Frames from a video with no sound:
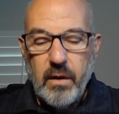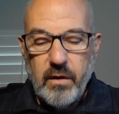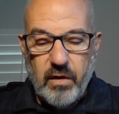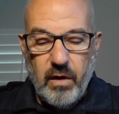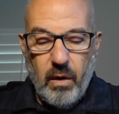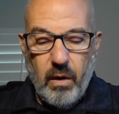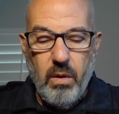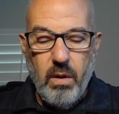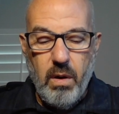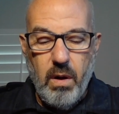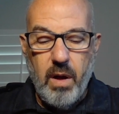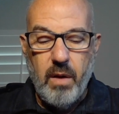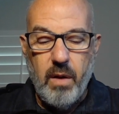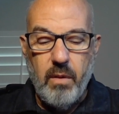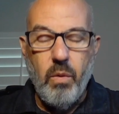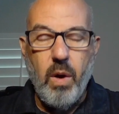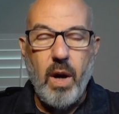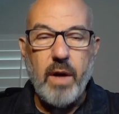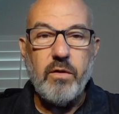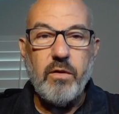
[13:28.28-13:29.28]
So
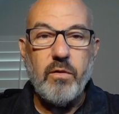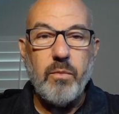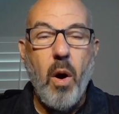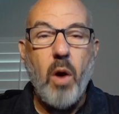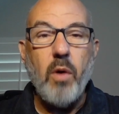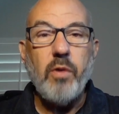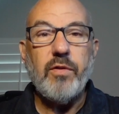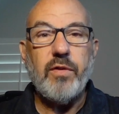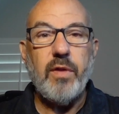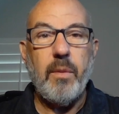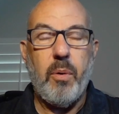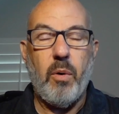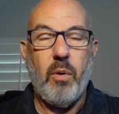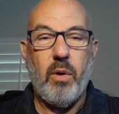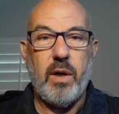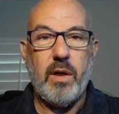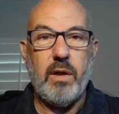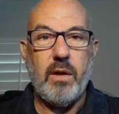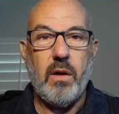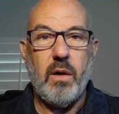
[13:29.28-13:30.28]
what's most
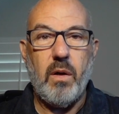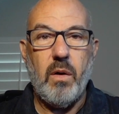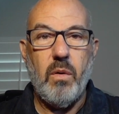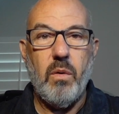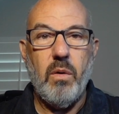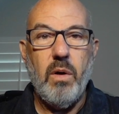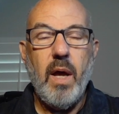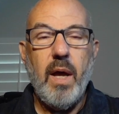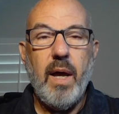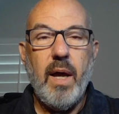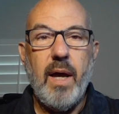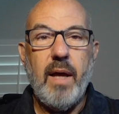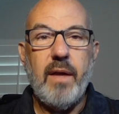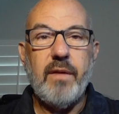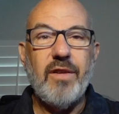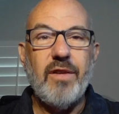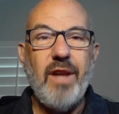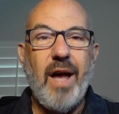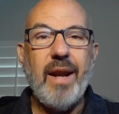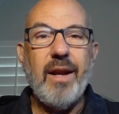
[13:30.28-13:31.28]
important to you
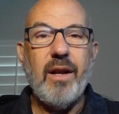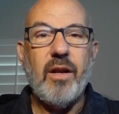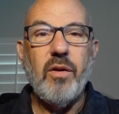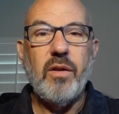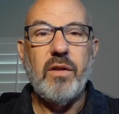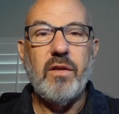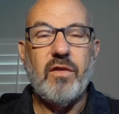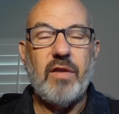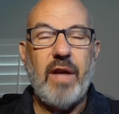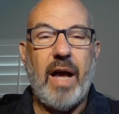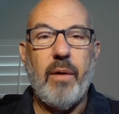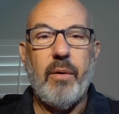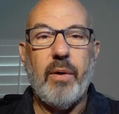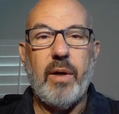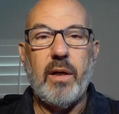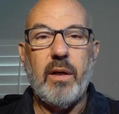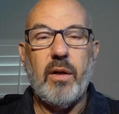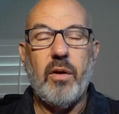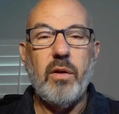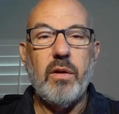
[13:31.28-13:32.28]
is not a good salary
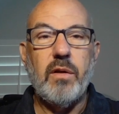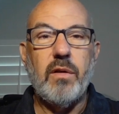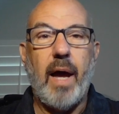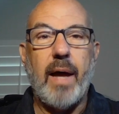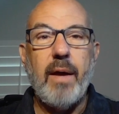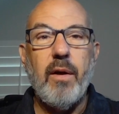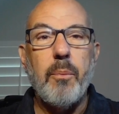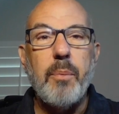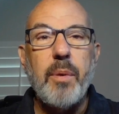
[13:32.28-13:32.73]
and a good title,